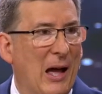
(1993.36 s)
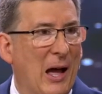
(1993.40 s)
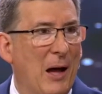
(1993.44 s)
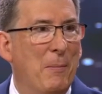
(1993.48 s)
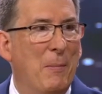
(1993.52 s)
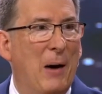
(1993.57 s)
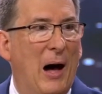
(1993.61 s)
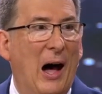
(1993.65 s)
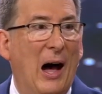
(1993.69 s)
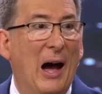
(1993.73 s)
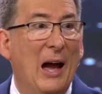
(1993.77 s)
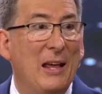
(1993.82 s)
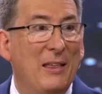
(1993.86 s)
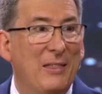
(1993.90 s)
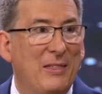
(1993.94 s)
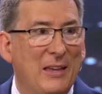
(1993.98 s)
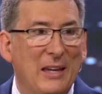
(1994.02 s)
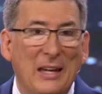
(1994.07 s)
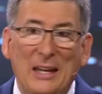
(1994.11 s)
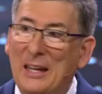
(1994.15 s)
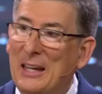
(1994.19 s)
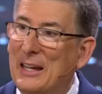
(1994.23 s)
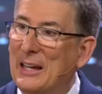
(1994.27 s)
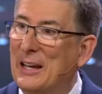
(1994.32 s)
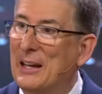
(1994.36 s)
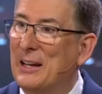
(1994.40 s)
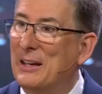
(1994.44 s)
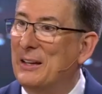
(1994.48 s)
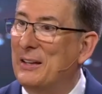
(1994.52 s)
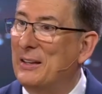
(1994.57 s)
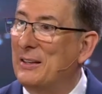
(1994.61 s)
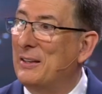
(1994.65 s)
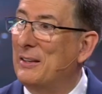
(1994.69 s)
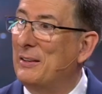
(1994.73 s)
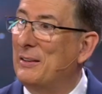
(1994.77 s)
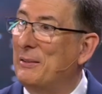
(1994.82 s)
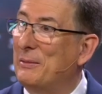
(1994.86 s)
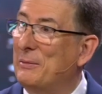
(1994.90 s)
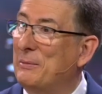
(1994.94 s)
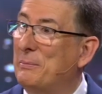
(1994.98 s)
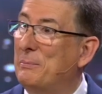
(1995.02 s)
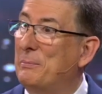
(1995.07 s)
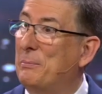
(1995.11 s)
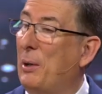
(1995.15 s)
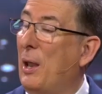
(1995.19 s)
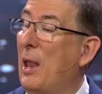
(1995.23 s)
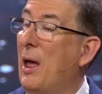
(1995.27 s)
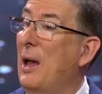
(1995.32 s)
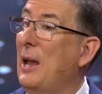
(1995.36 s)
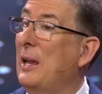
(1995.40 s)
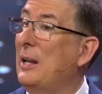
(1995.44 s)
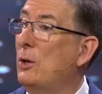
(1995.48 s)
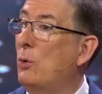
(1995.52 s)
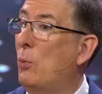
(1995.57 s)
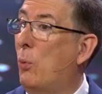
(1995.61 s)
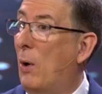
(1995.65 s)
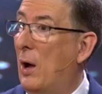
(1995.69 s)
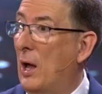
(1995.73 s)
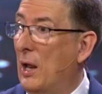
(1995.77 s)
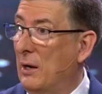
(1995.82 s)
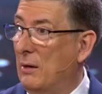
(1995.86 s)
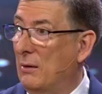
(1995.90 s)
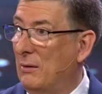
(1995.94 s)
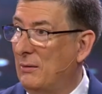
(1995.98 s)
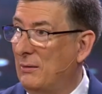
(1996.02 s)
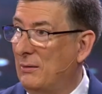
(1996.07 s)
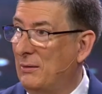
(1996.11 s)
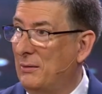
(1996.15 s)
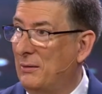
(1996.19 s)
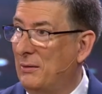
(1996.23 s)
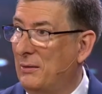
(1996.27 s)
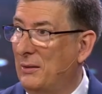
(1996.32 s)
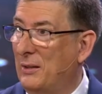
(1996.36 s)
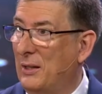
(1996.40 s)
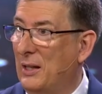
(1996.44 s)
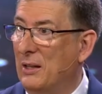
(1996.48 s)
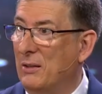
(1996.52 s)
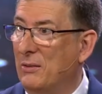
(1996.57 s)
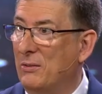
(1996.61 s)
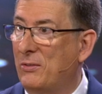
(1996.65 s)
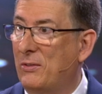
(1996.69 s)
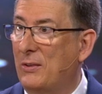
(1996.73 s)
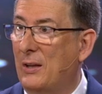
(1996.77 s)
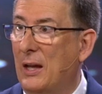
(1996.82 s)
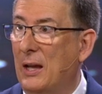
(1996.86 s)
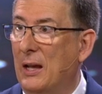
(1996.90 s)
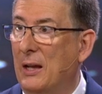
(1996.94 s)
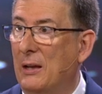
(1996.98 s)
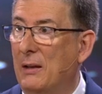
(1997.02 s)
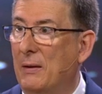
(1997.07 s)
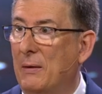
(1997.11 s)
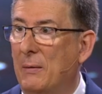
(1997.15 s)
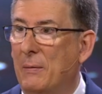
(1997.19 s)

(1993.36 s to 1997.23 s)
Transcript: Am I the uh, blind one? Let's say.